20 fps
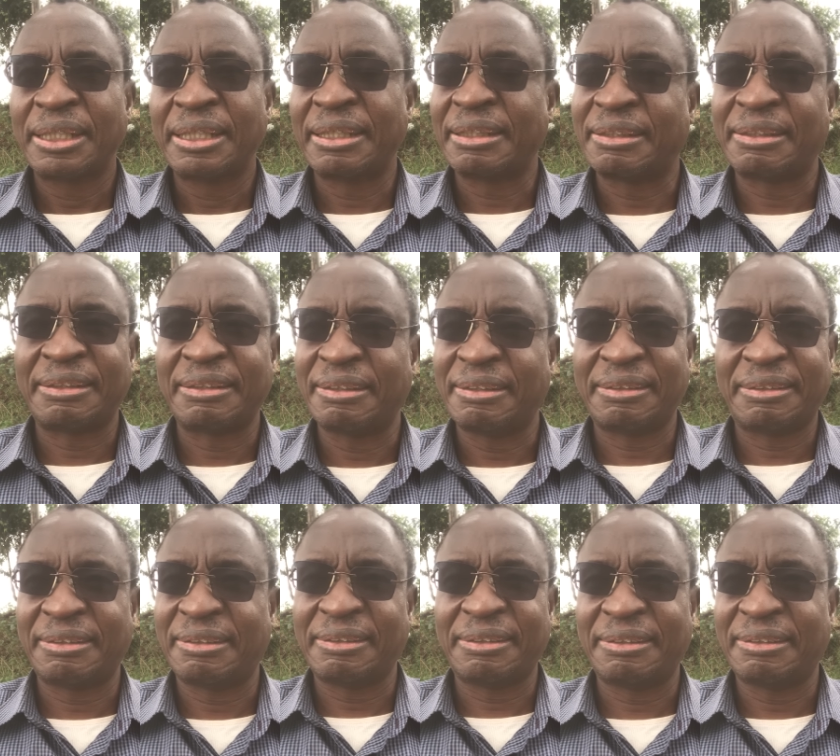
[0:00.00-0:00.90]
It,
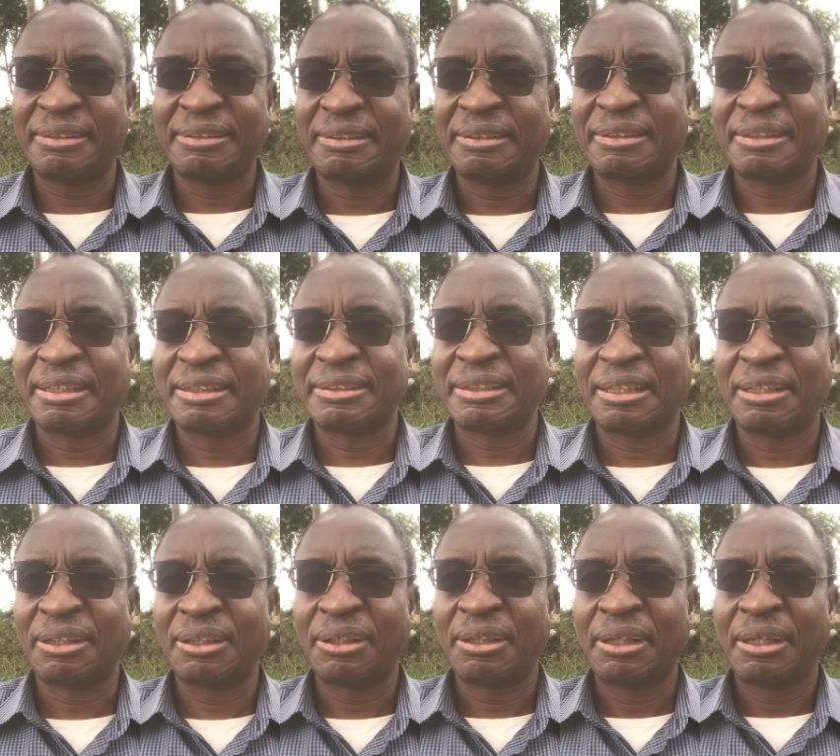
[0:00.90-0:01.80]
it, it, it
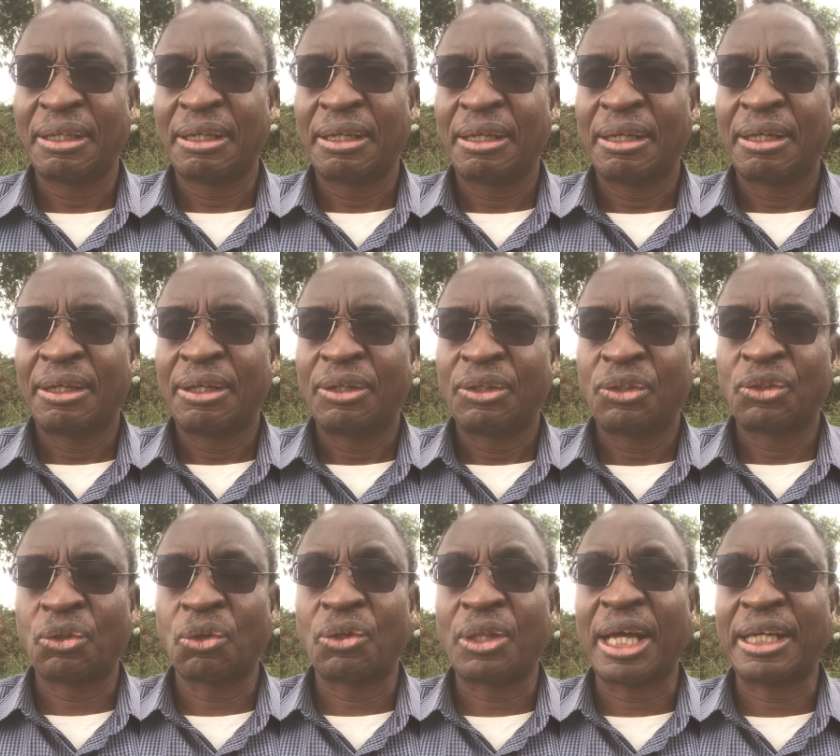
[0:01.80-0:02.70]
doesn't.
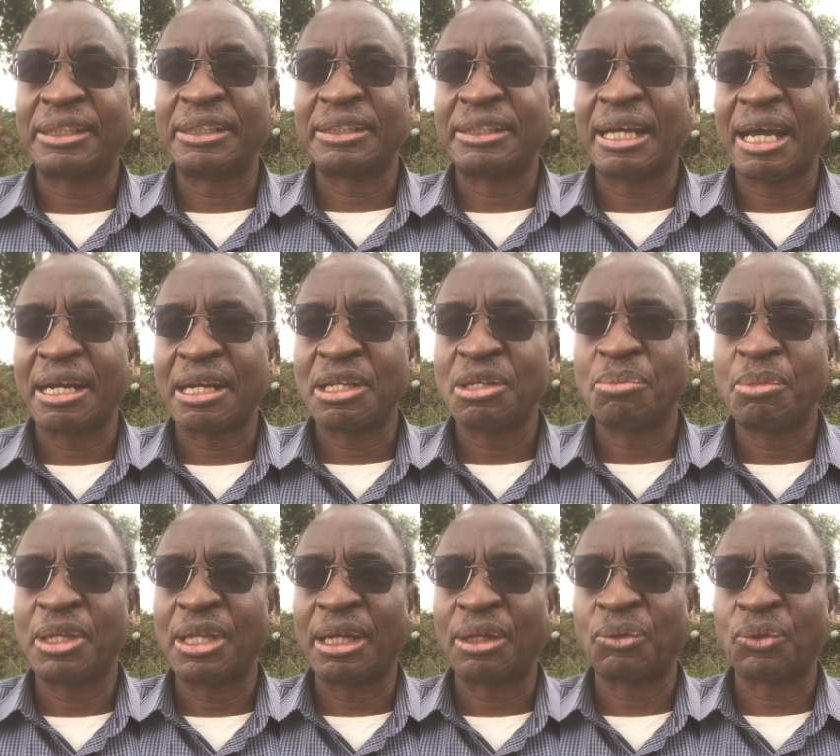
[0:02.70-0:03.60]
So that is the
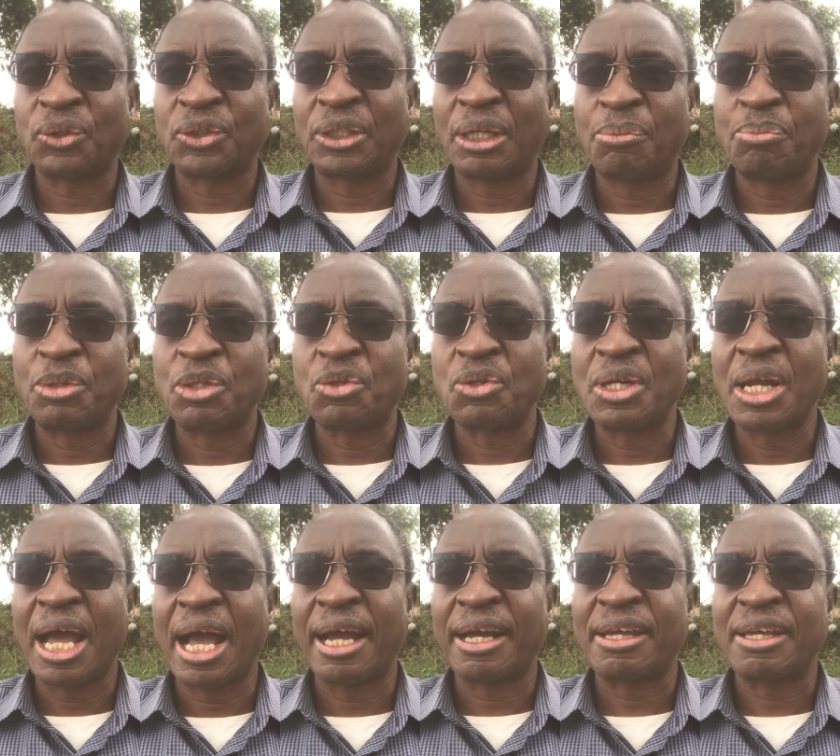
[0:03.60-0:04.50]
arrangement that was there
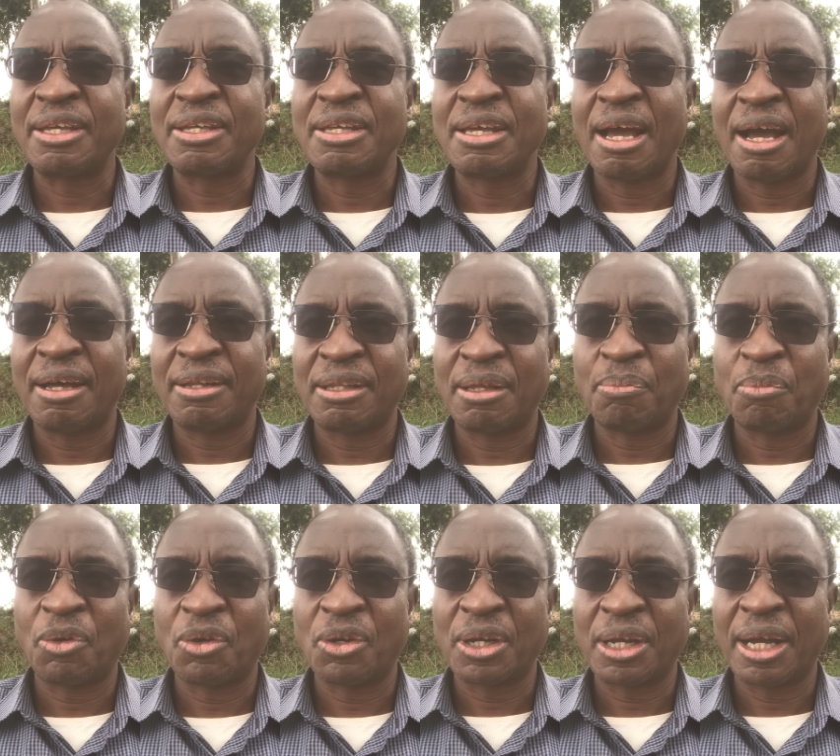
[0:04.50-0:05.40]
between Akinyi and the
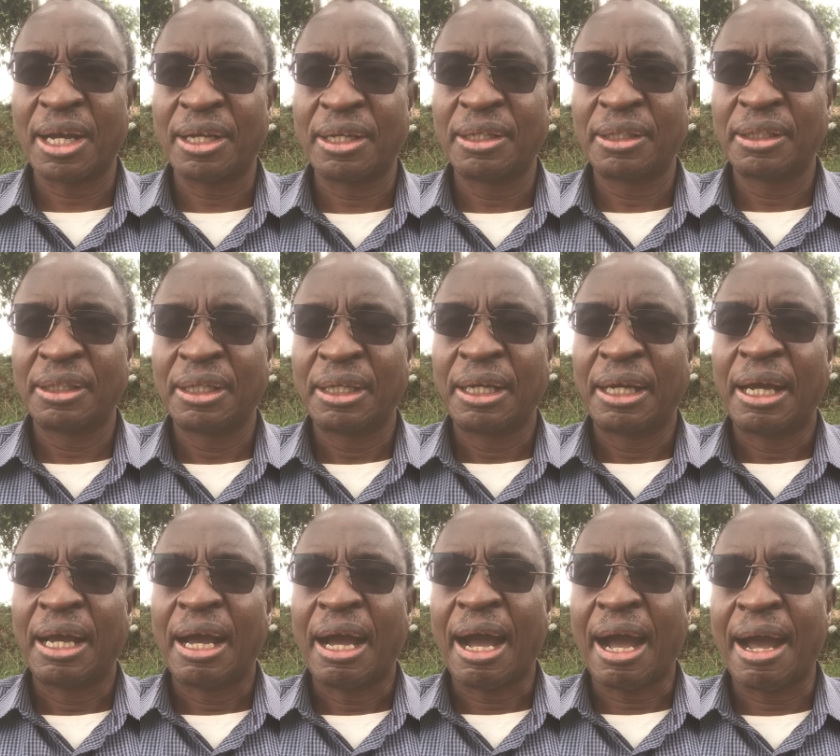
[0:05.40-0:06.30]
bodyguard.
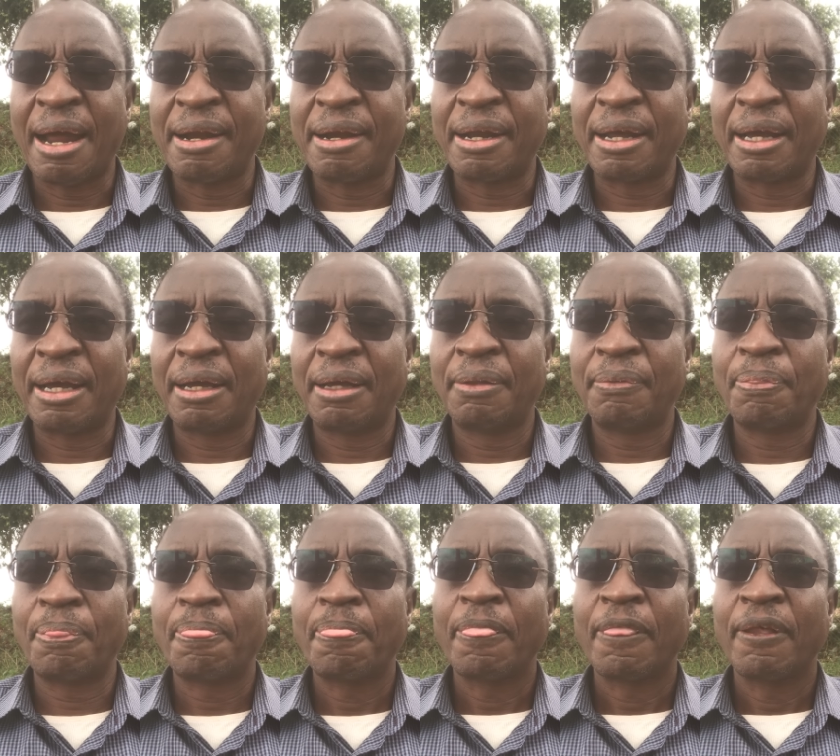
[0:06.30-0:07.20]
And uh,
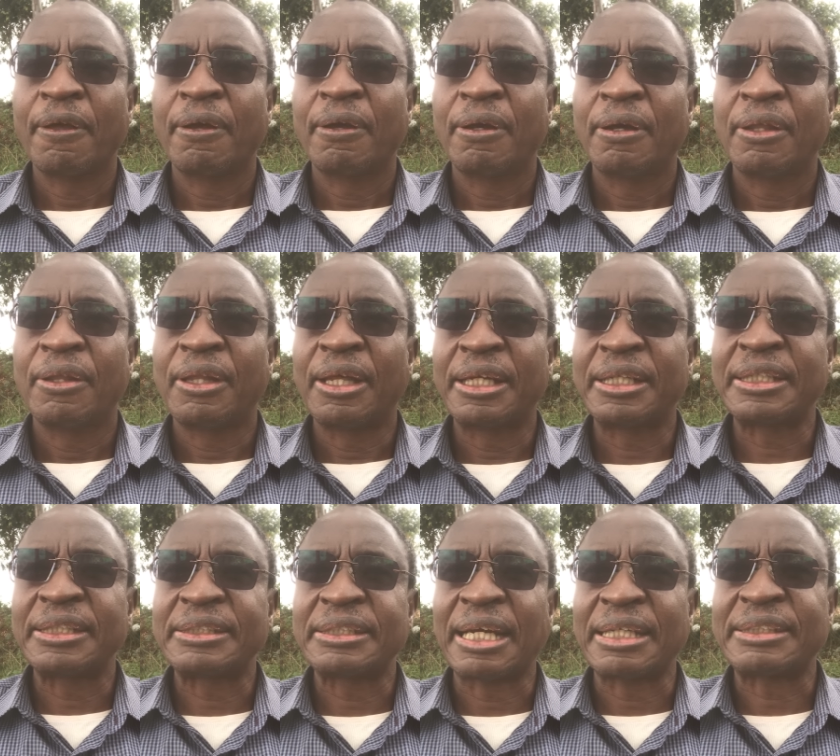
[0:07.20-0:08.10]

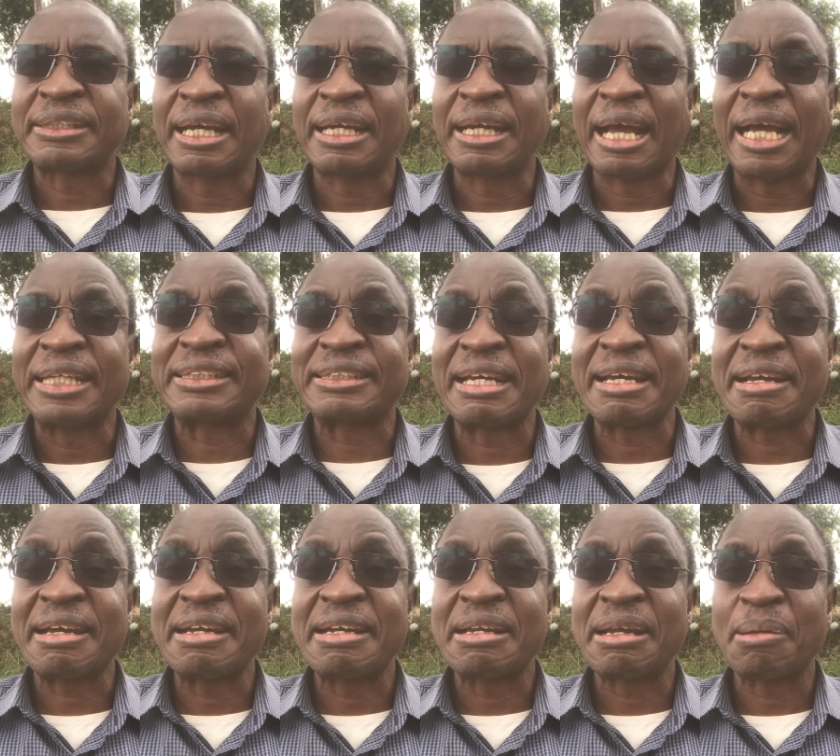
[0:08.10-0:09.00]
there is a, a
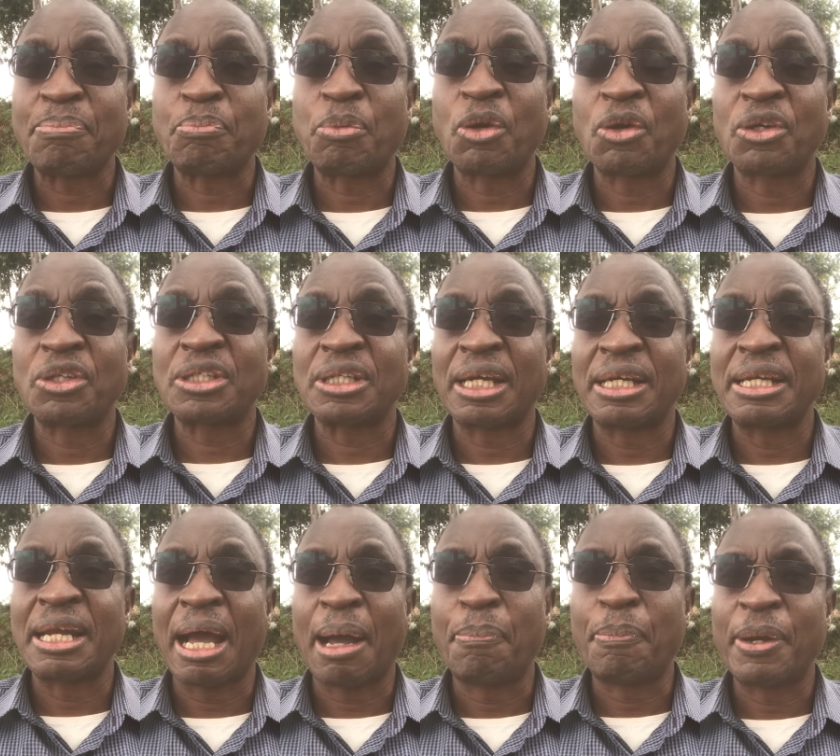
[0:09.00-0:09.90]
second plot
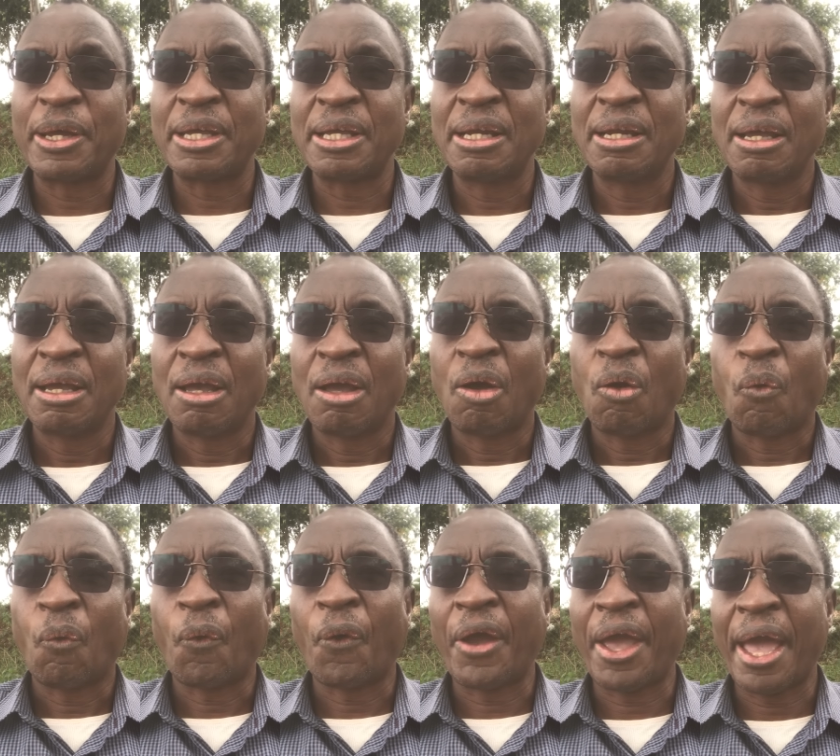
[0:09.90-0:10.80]
in Upper Hill
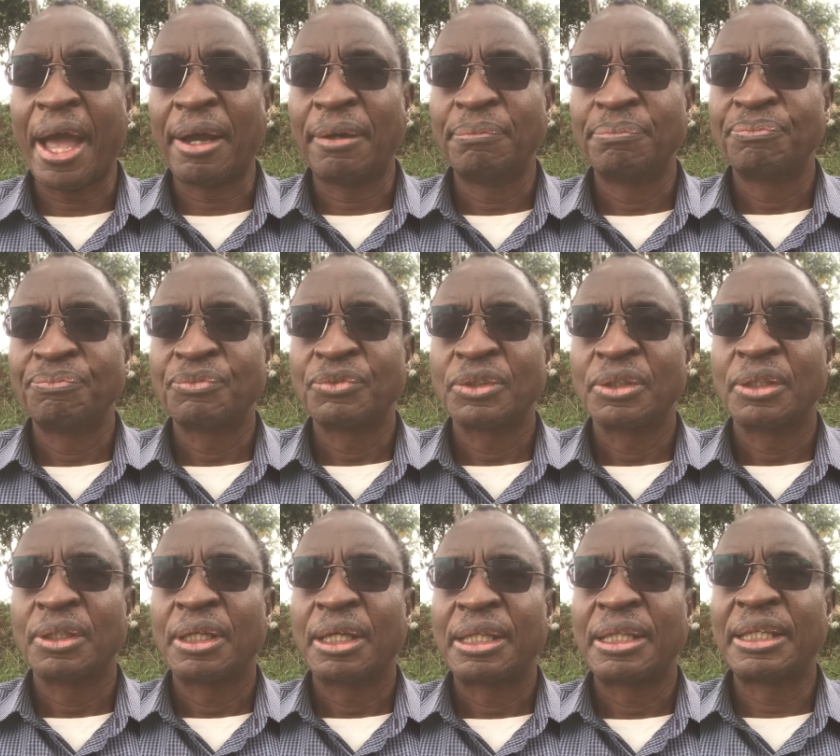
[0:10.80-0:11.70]
where
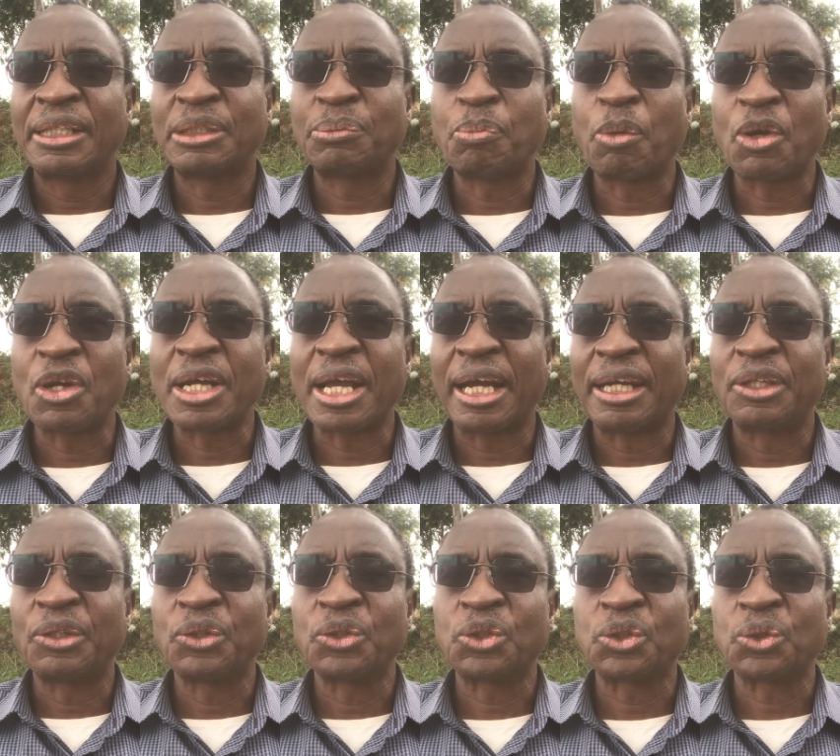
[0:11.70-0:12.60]
this
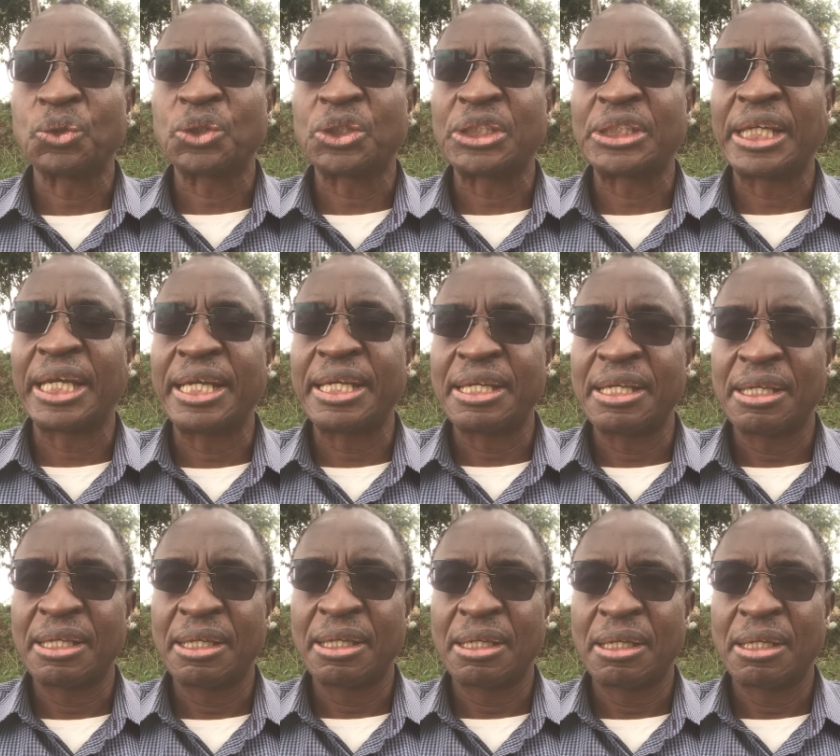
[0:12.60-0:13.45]
bodyguard used to stay